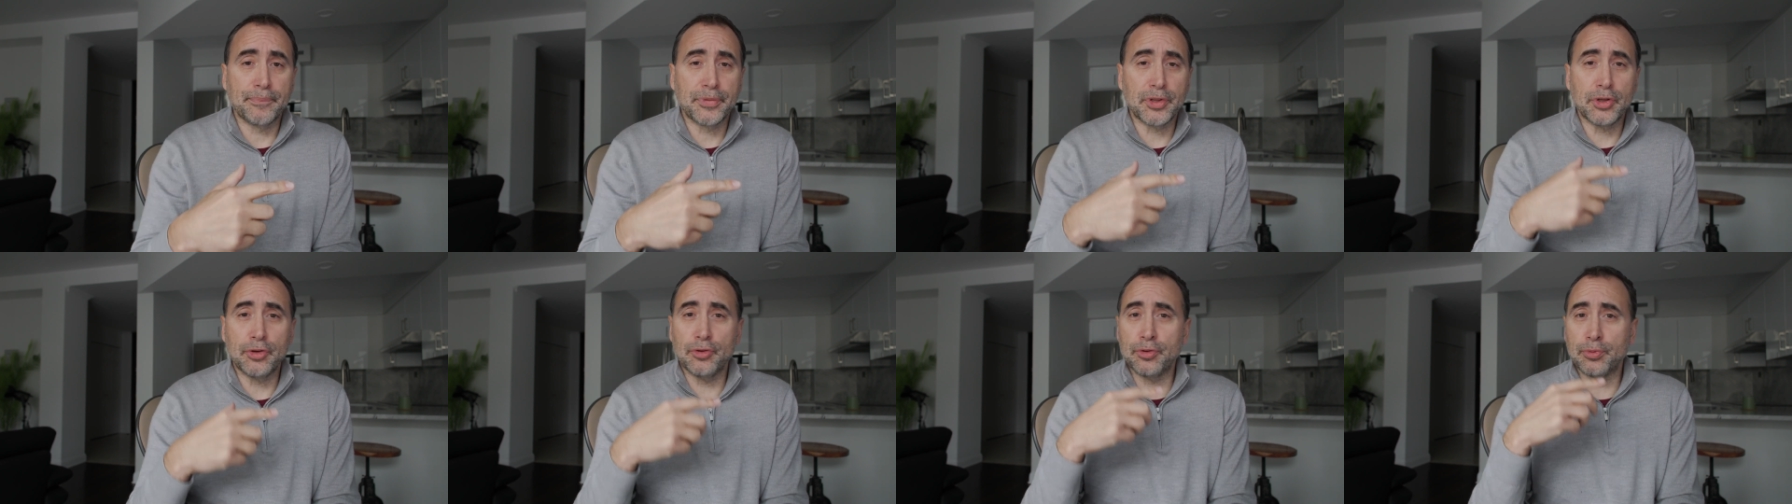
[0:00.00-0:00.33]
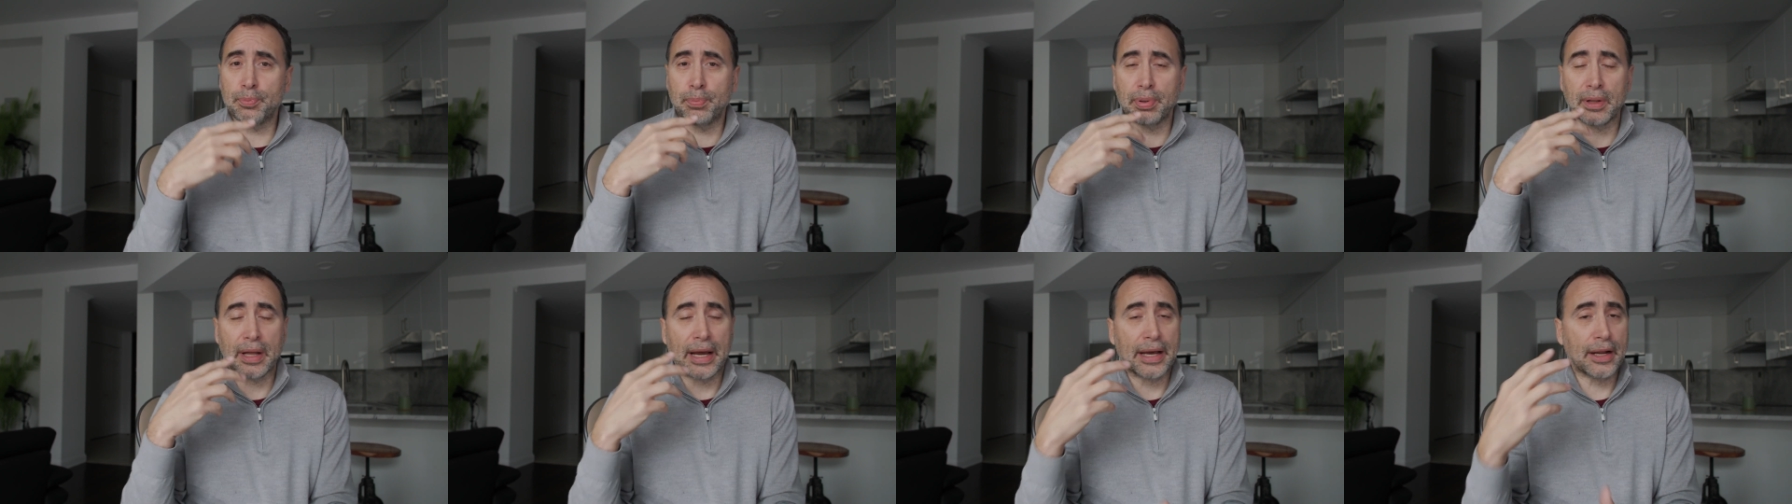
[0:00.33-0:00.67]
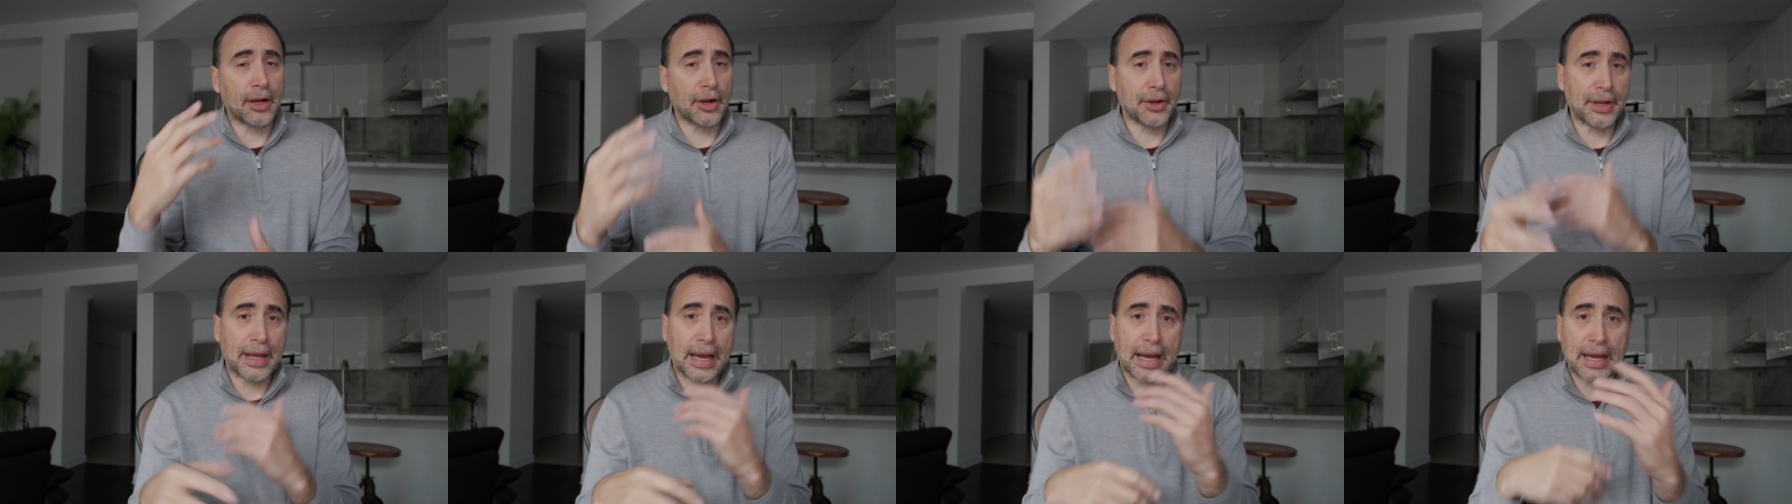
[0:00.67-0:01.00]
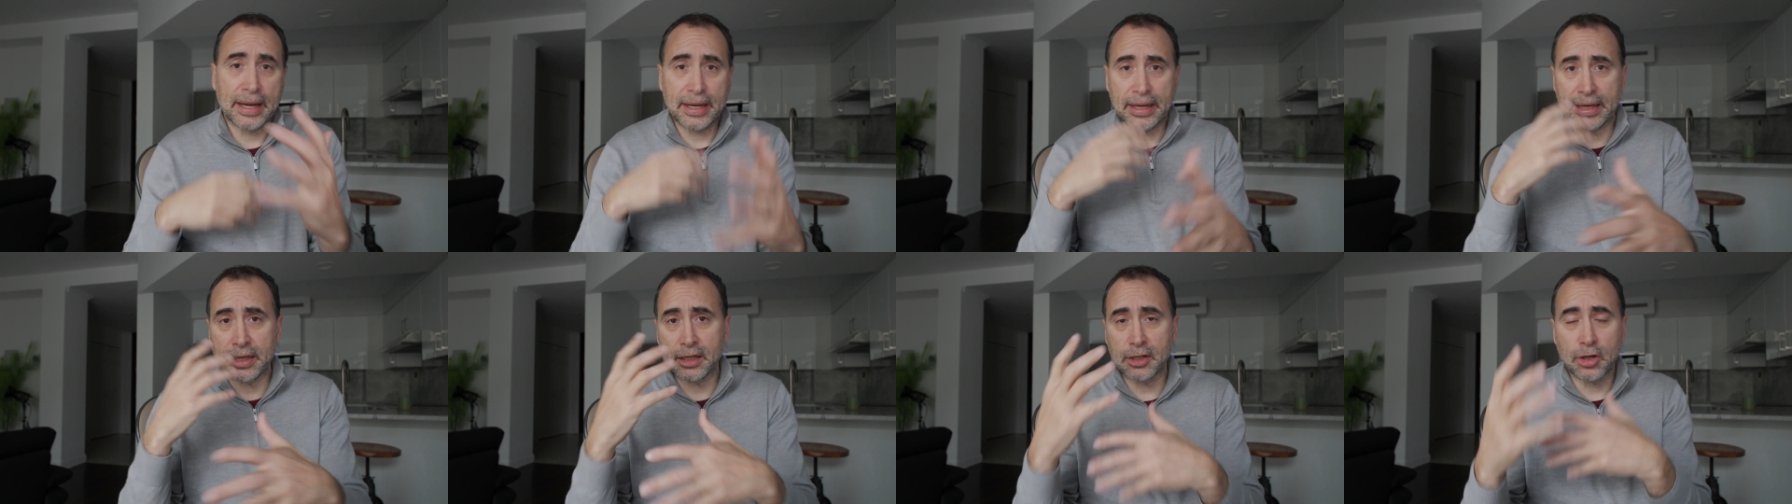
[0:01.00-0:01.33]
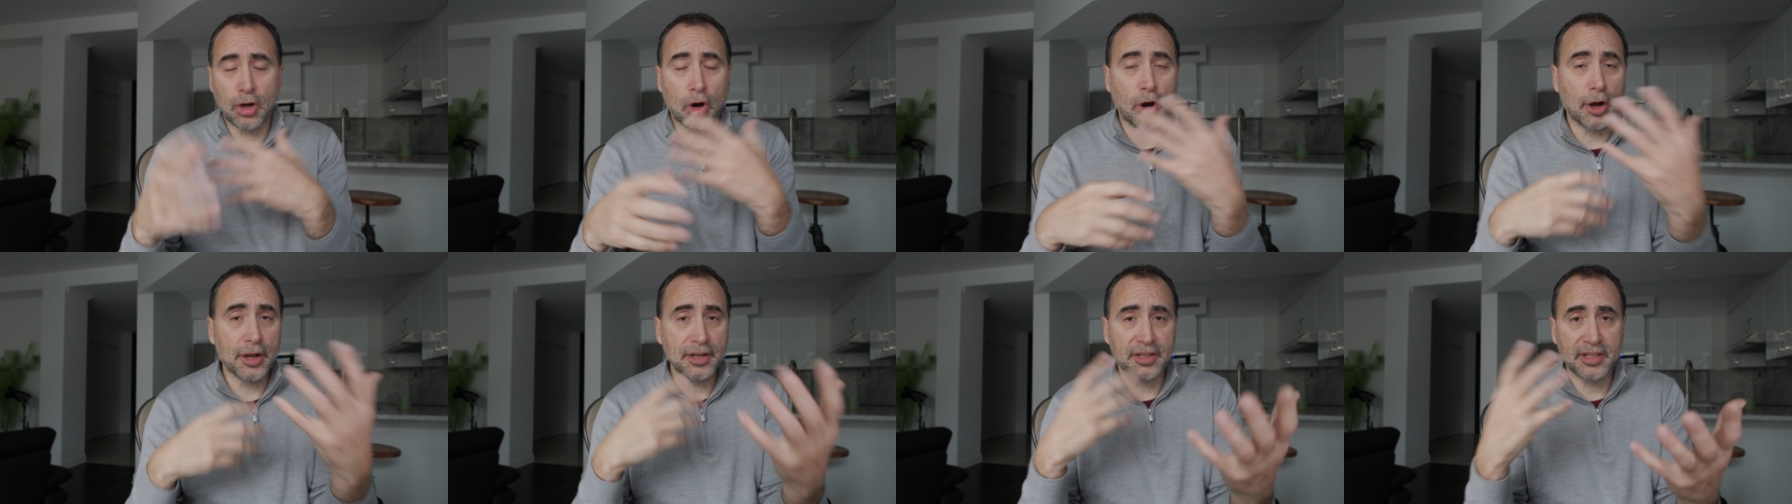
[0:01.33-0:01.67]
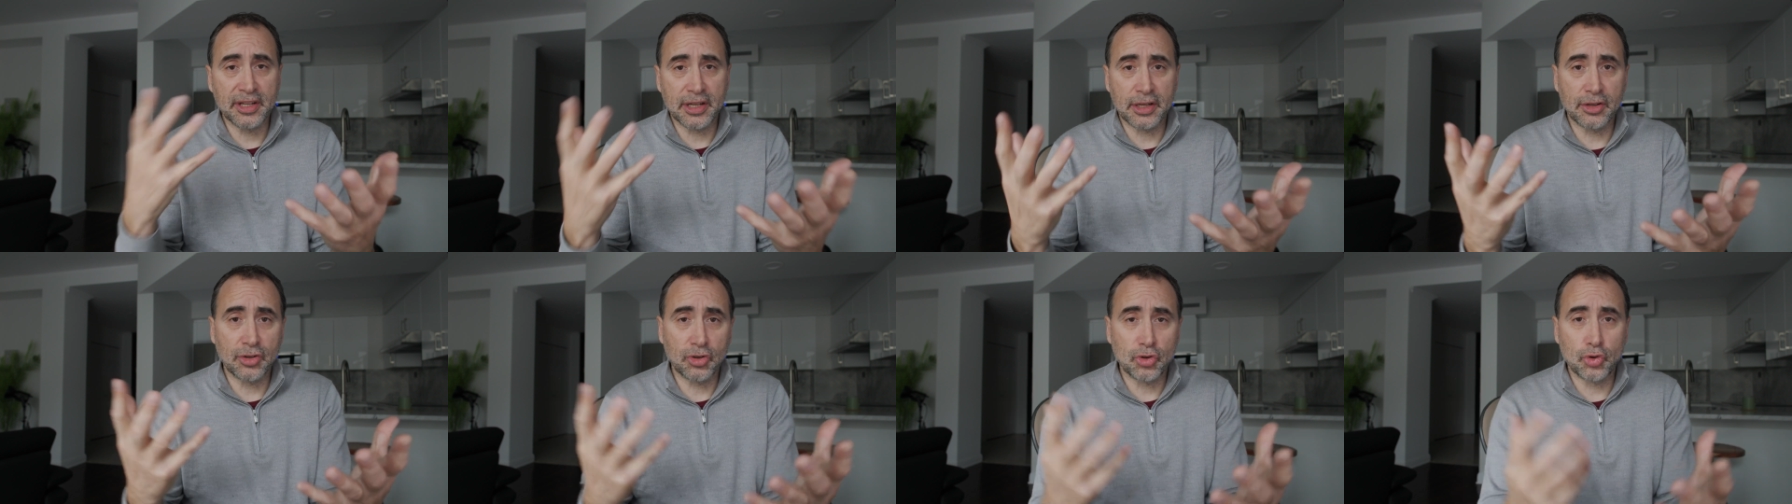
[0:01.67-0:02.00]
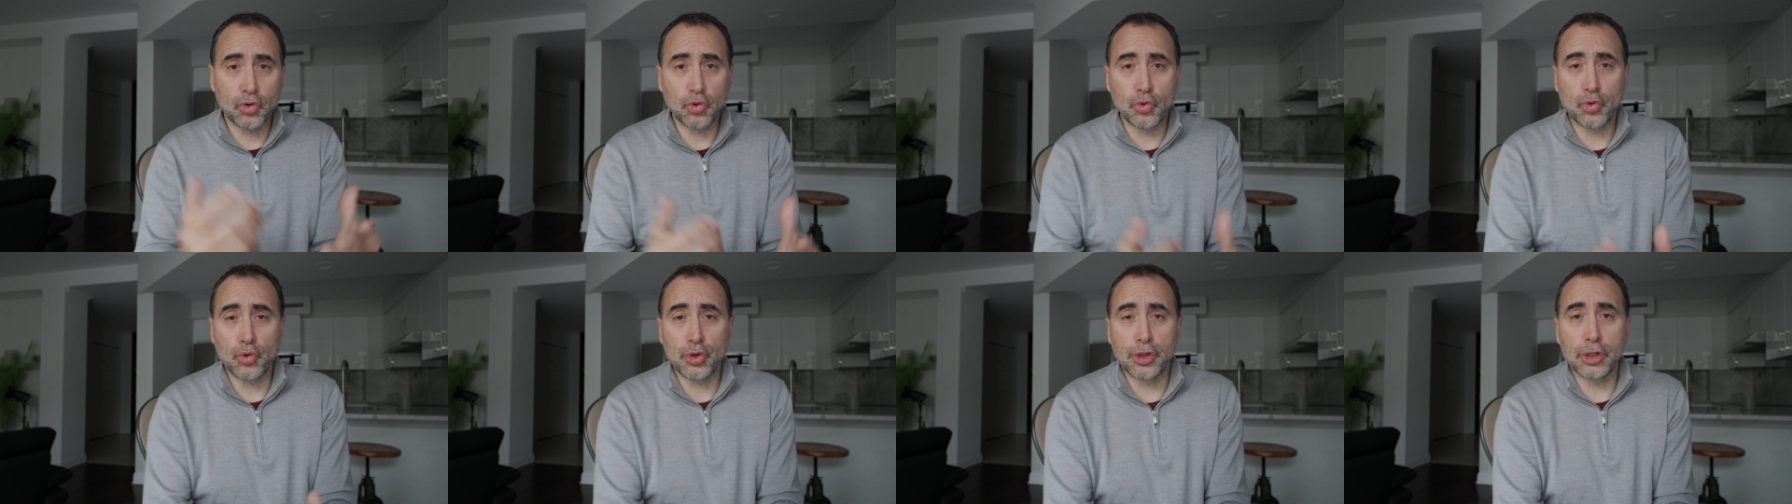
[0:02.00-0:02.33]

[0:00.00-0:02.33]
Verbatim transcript: you plan on adding content to